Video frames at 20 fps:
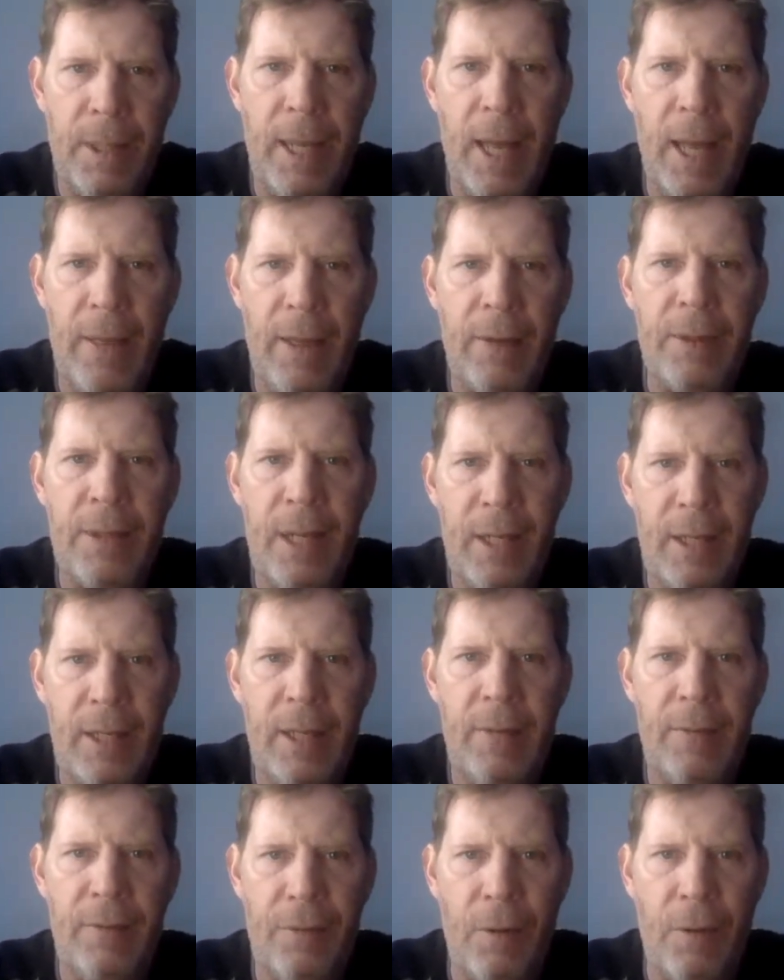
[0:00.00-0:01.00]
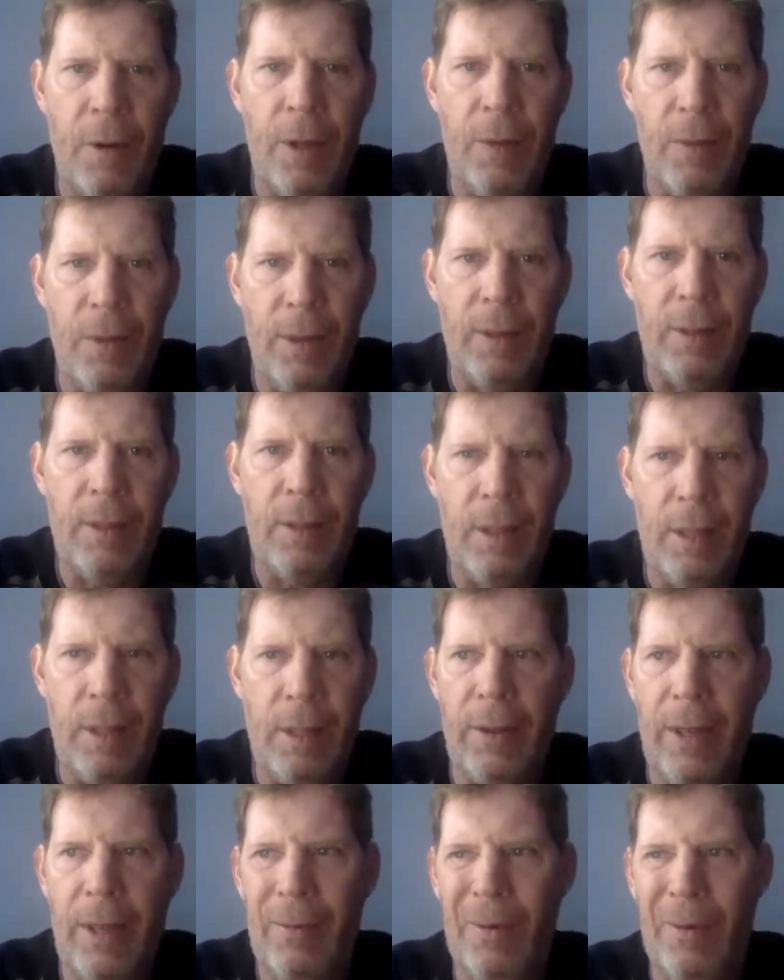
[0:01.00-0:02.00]
yeah, that was eighteen forty when they, you
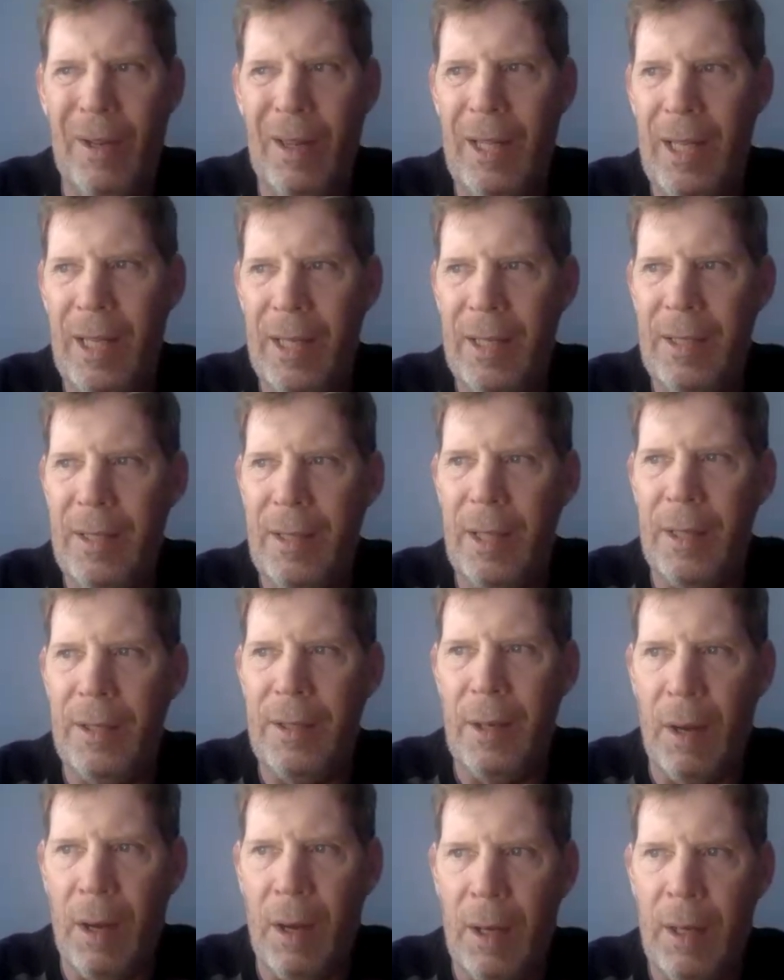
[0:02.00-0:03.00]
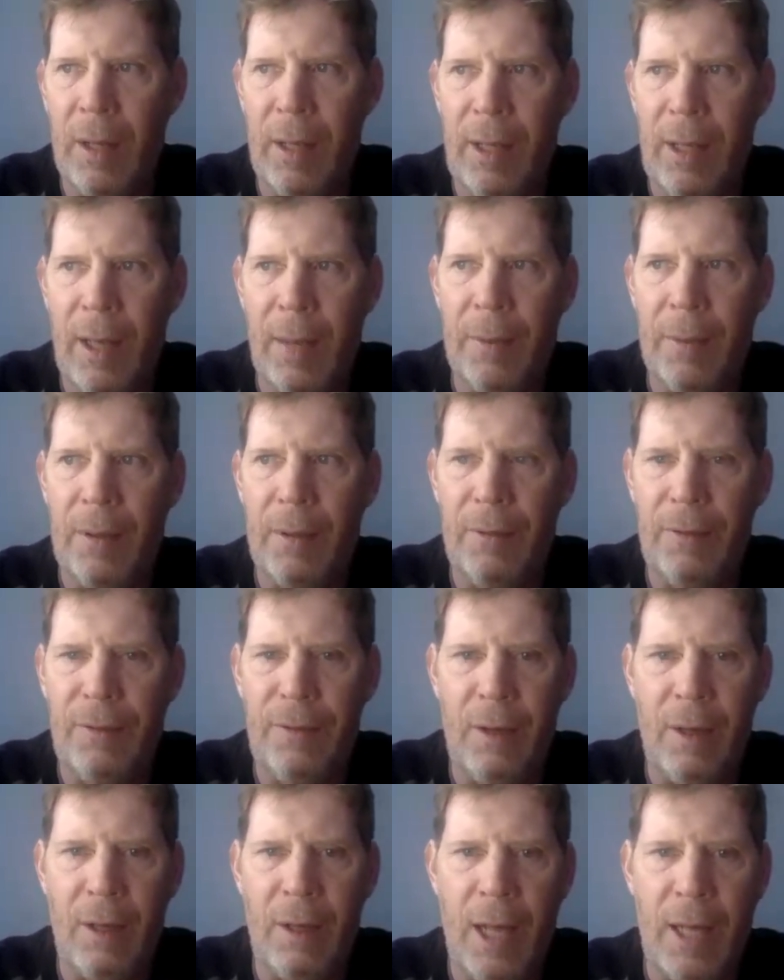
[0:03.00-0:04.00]
know, that really is the dawn of the chemical
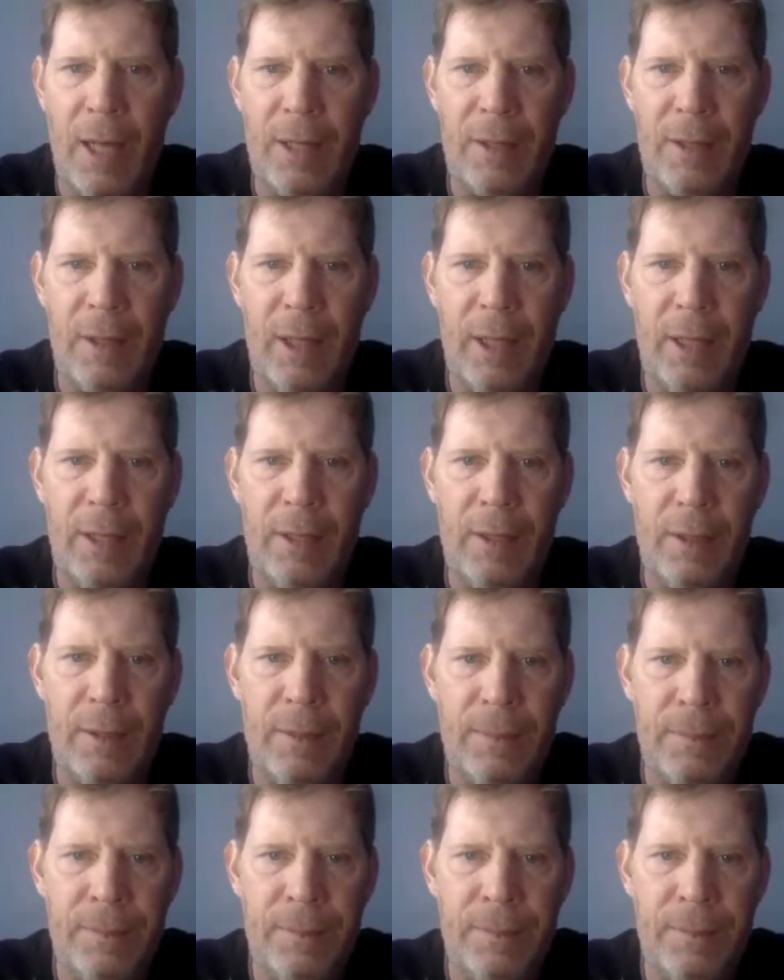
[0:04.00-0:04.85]
fertilizer age.